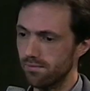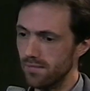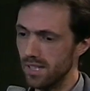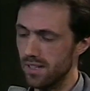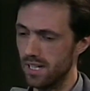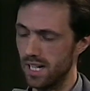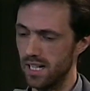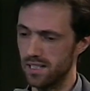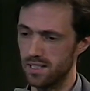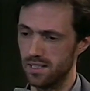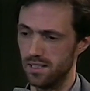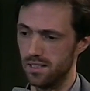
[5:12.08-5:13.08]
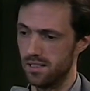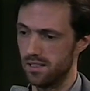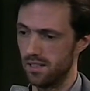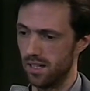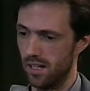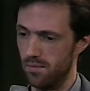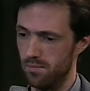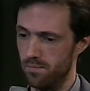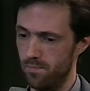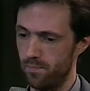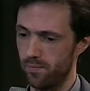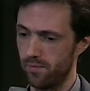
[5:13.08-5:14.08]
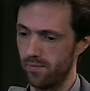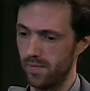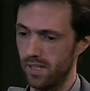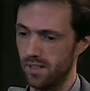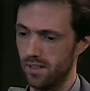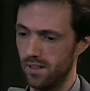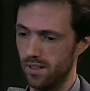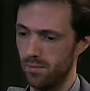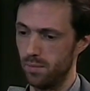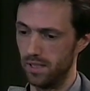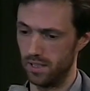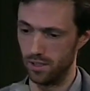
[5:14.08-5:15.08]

The next is building